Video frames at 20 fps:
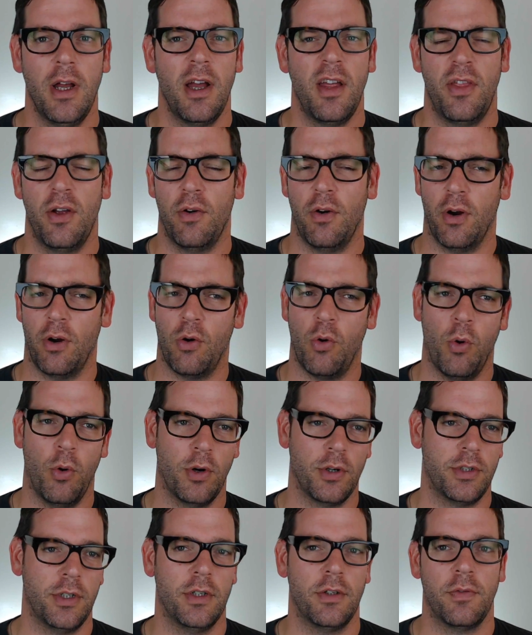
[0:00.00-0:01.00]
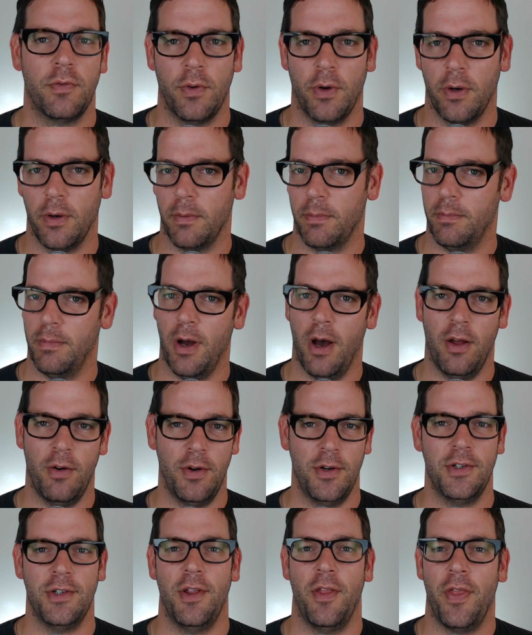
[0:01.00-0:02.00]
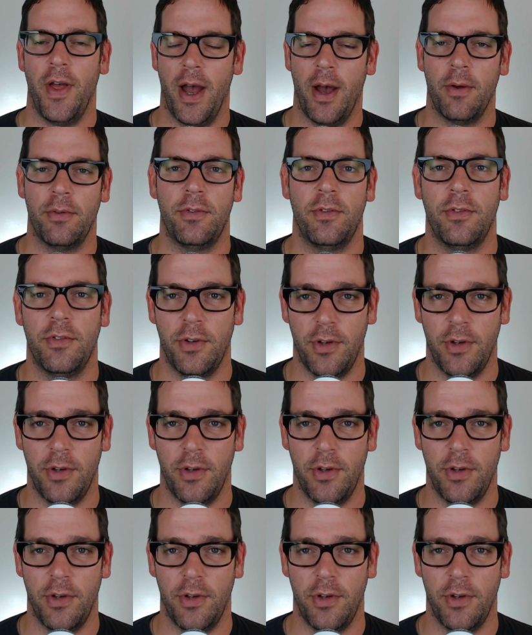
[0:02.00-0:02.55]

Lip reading: There are courses for hundreds and thousands